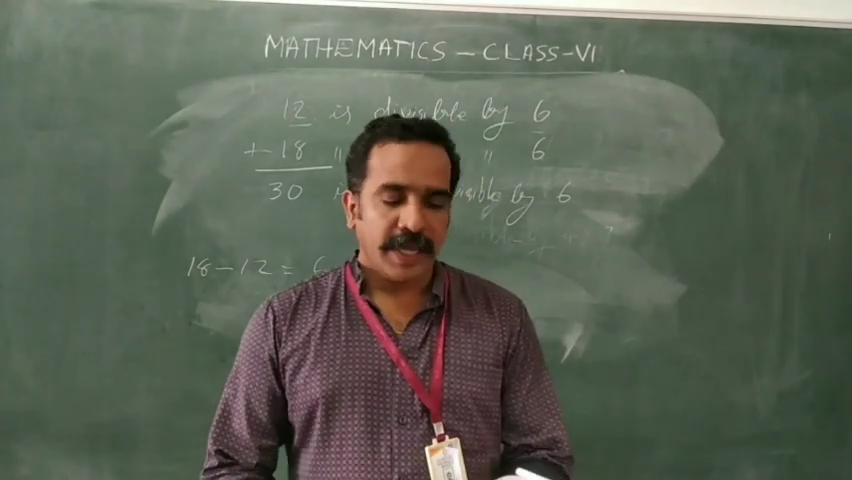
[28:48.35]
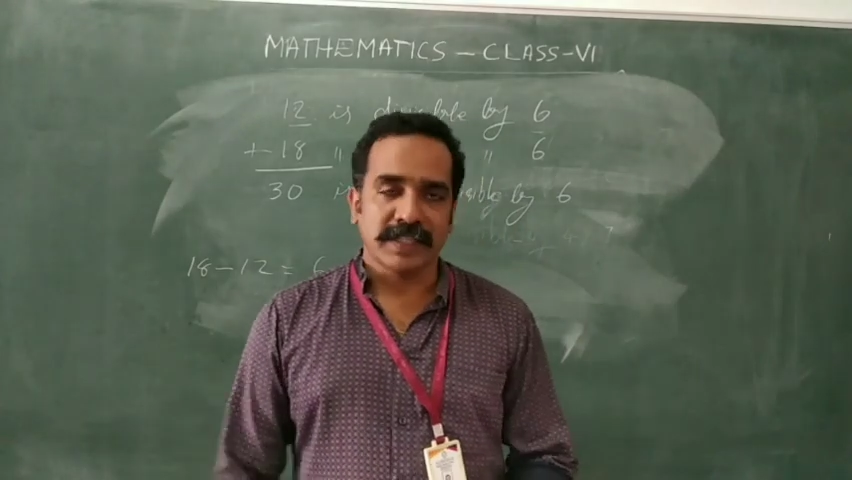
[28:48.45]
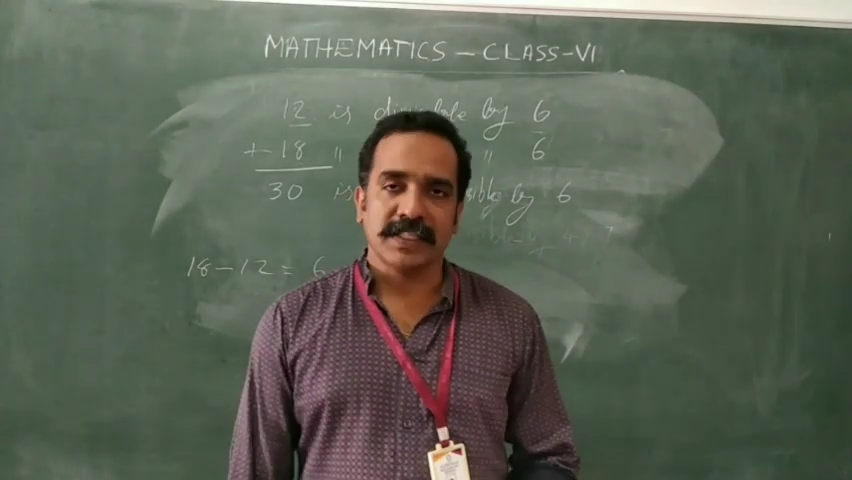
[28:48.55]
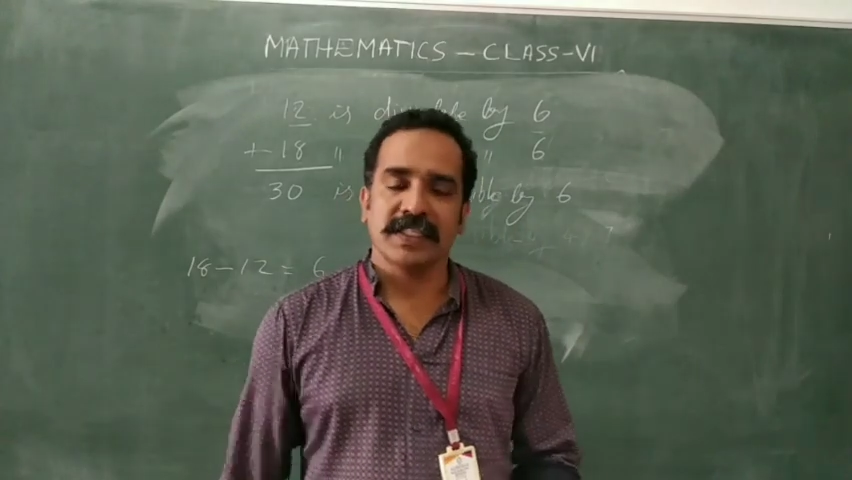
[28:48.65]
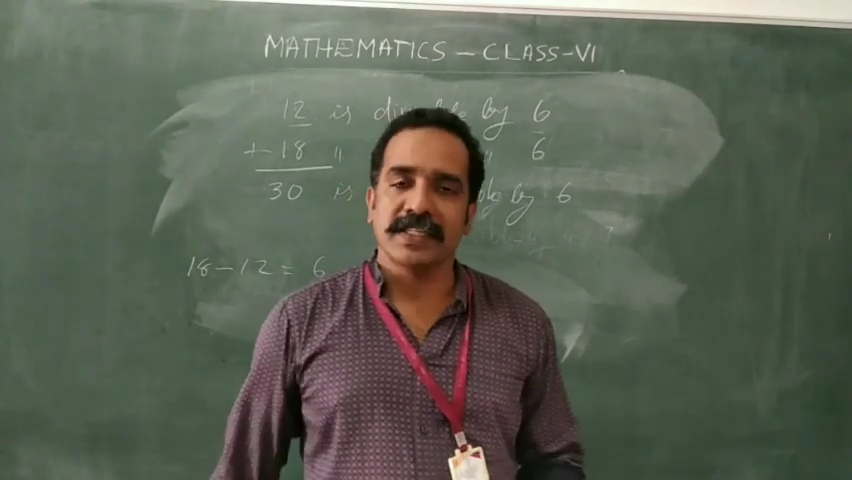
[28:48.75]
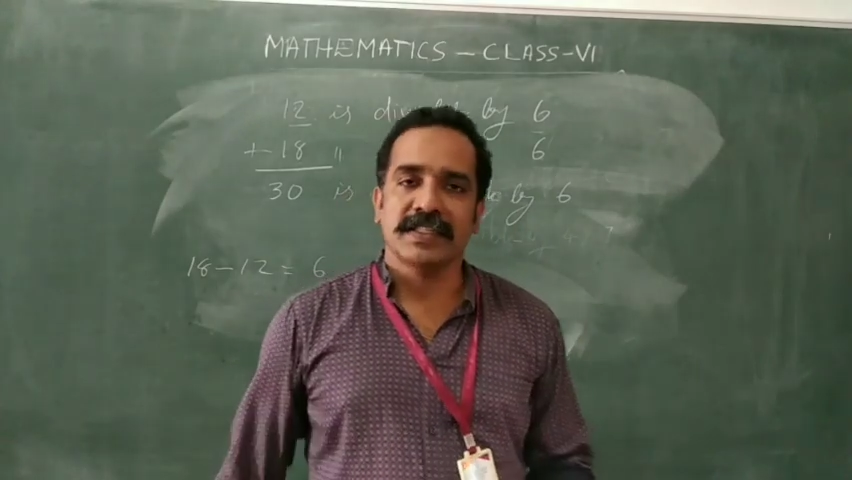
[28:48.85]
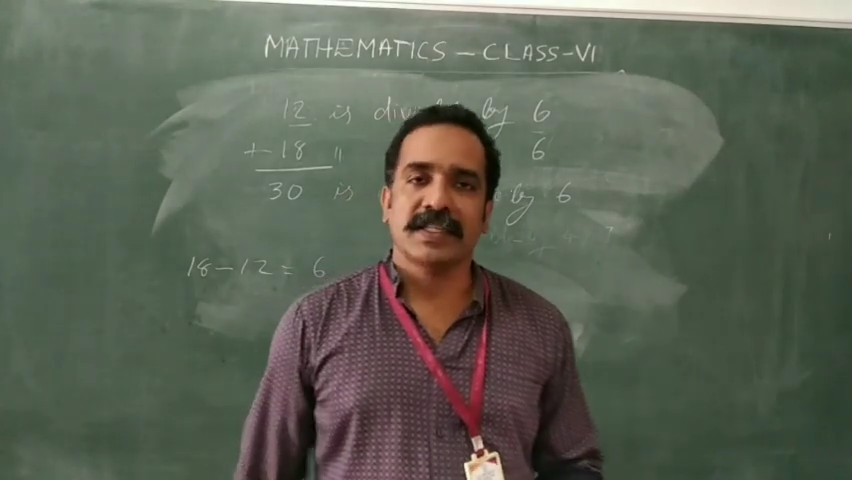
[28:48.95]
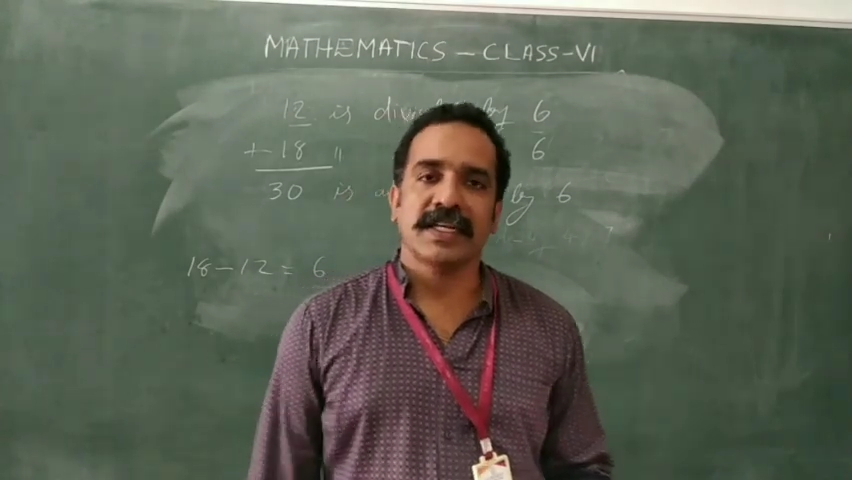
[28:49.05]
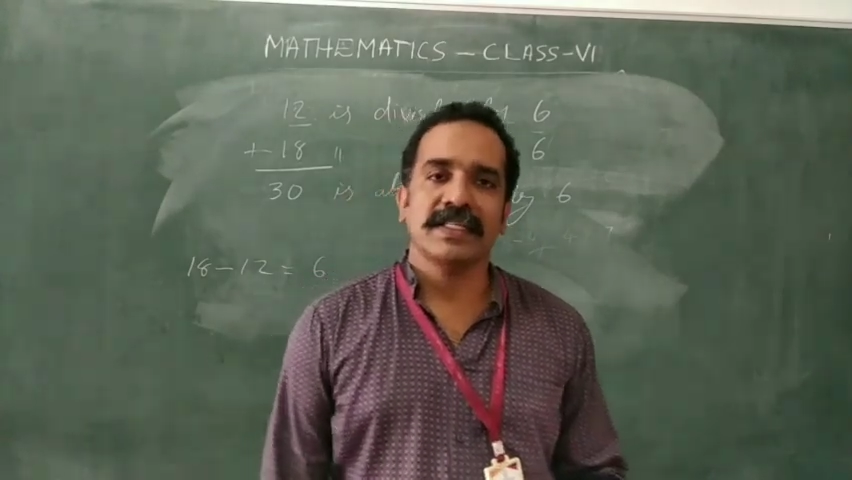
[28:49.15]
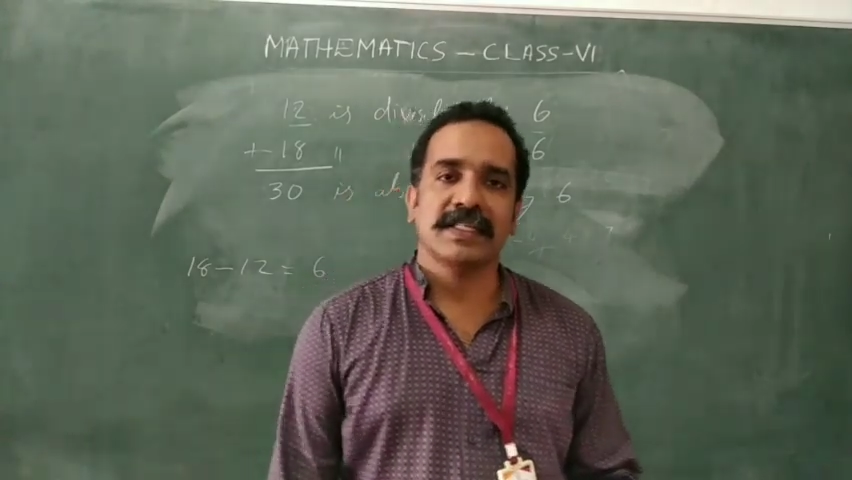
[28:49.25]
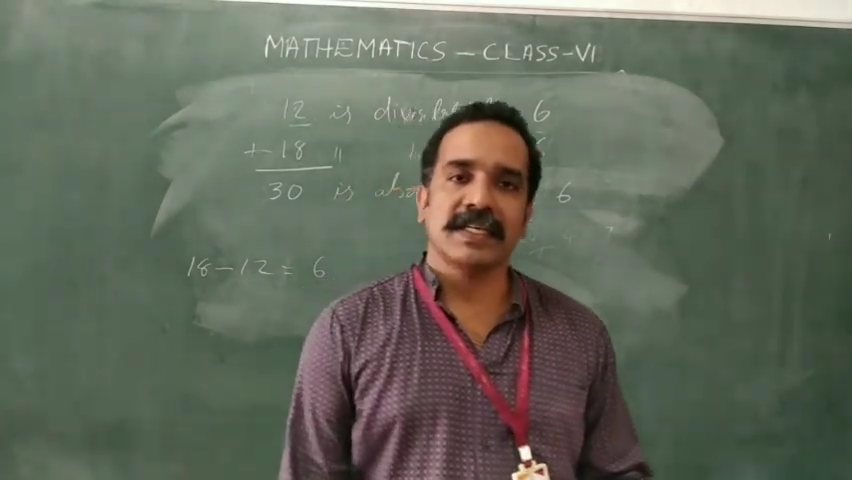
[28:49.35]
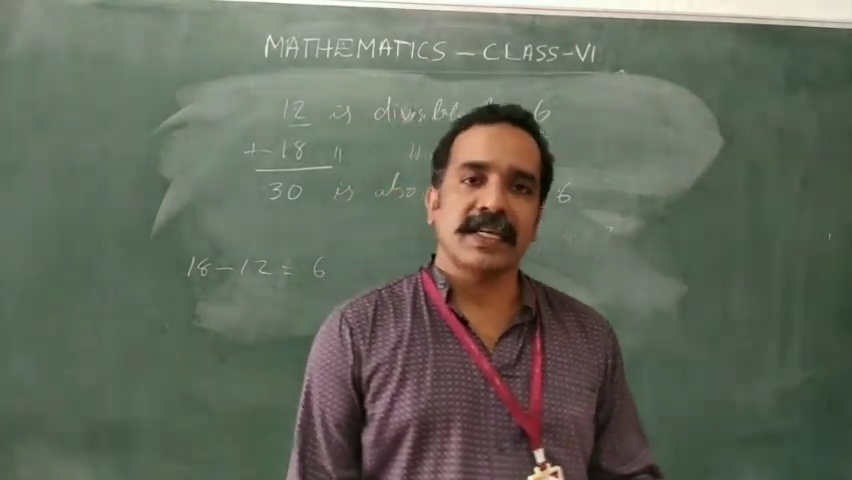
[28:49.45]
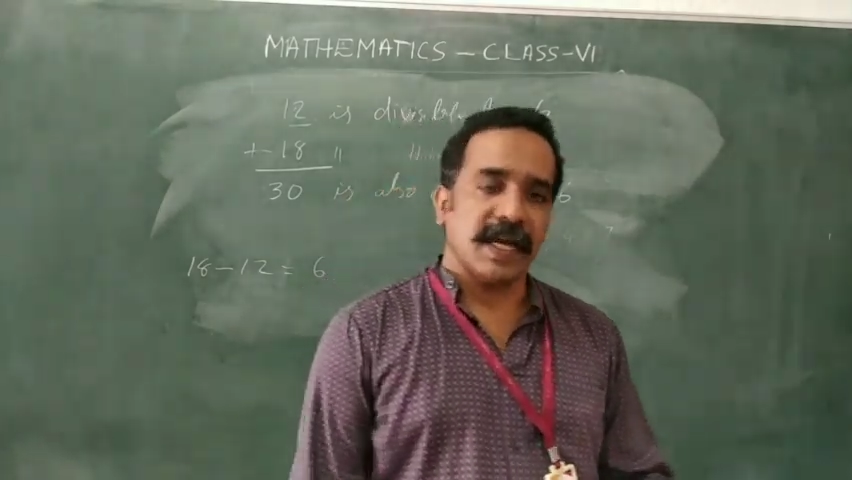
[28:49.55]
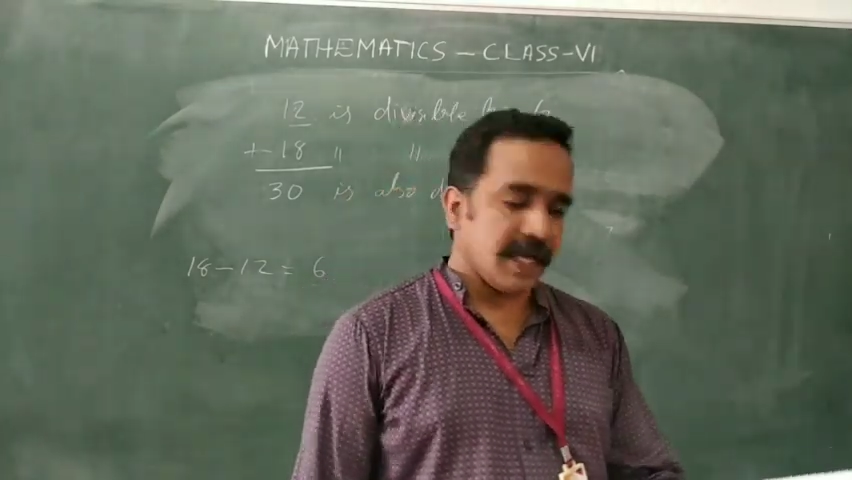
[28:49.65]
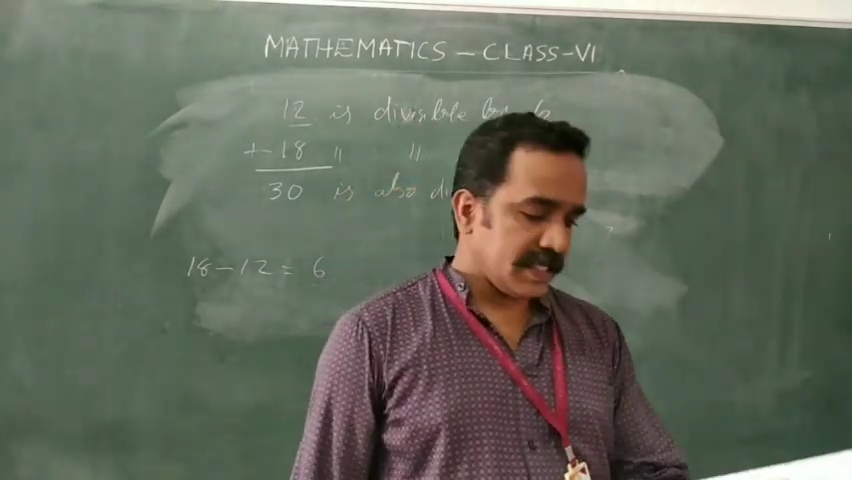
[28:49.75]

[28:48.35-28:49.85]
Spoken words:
exercise 3C